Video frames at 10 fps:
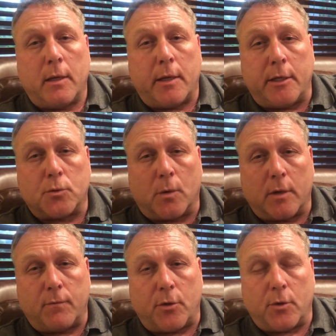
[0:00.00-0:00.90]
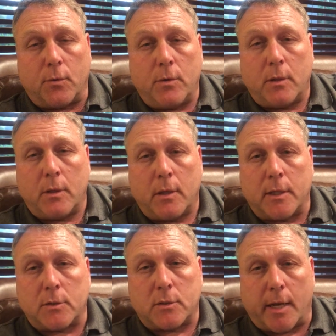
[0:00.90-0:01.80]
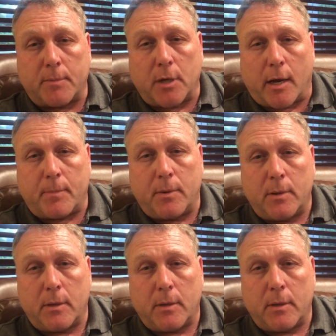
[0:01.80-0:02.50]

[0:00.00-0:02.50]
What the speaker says: Each one of you has stepped up,